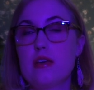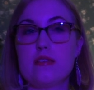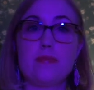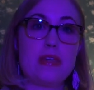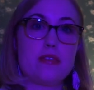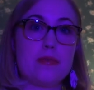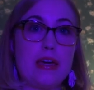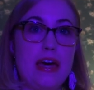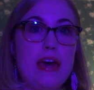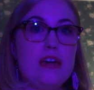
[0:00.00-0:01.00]
It's Miss
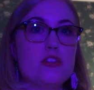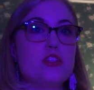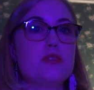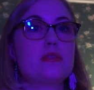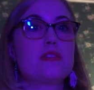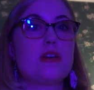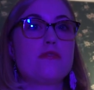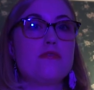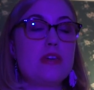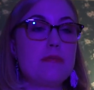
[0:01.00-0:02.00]
McKay. She was a
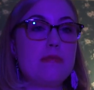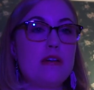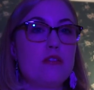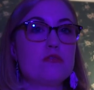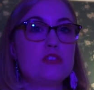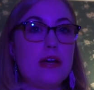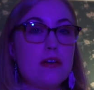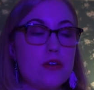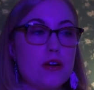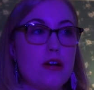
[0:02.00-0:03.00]
female
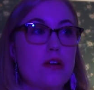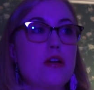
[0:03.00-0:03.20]
jailer.